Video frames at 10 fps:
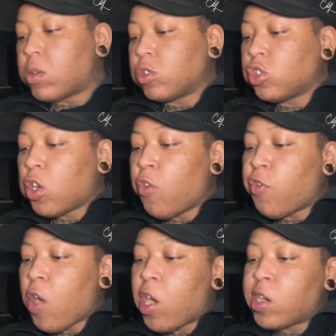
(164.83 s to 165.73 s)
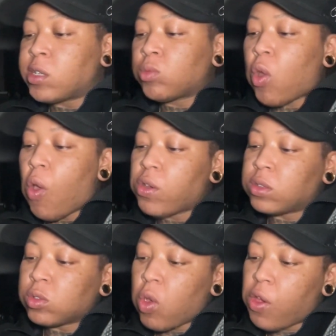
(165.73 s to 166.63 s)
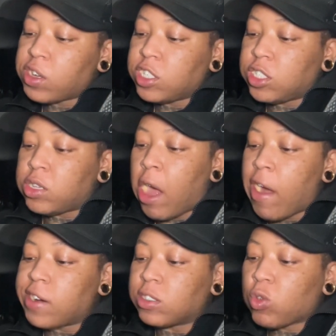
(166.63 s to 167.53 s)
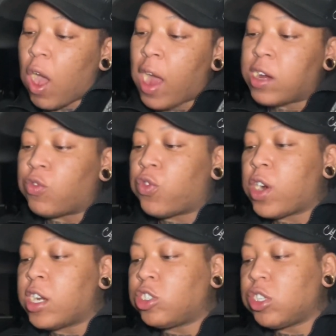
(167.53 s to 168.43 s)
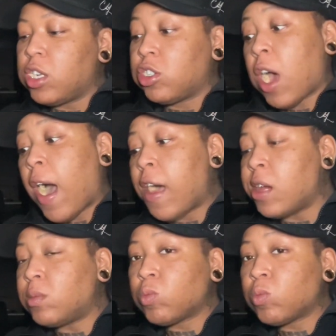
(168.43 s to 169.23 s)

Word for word: So far, it is not hot and fresh. It's hot.